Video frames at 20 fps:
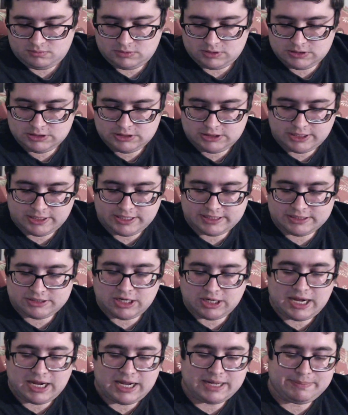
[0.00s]
so they
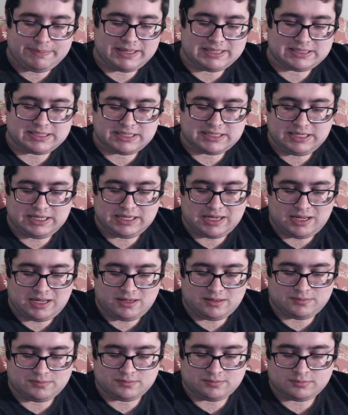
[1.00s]
try basically
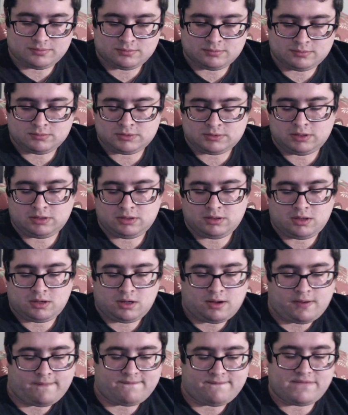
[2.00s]
um,
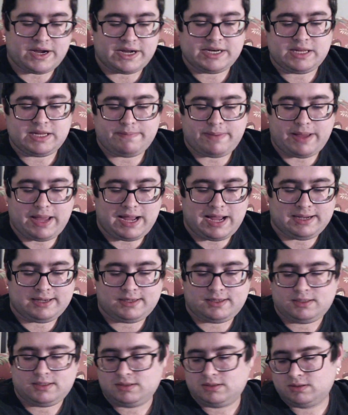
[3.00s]
fighting back
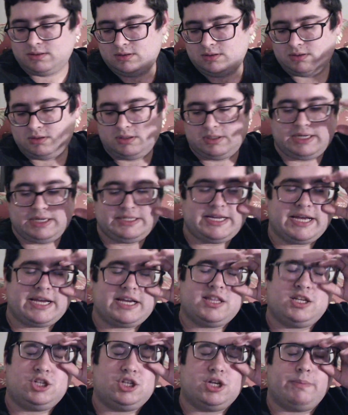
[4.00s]
and
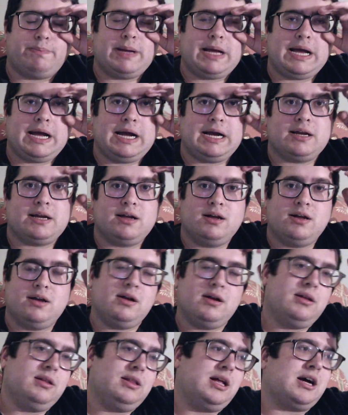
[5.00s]
taking the ship back.
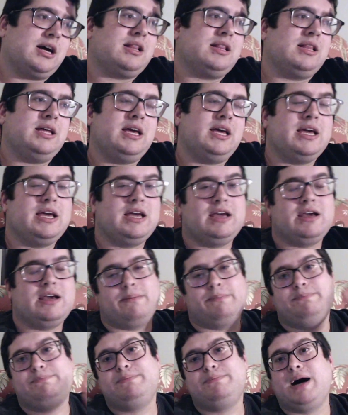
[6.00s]
Luckily,
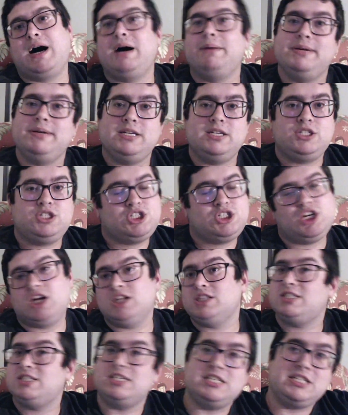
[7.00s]
Bobbie
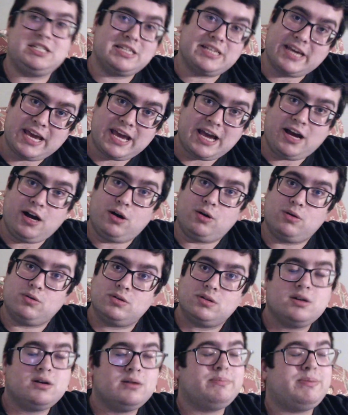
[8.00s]
shuts it down.
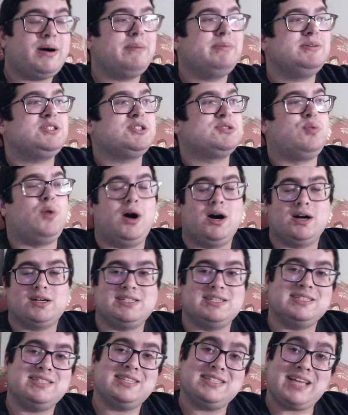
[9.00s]
Bobbie just walks in
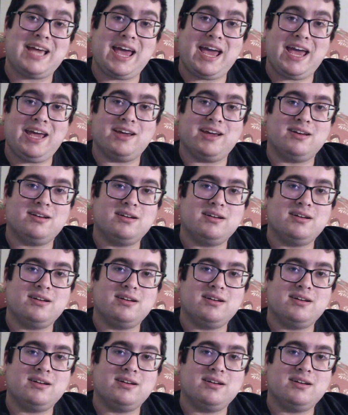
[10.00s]
and says, "Hey,"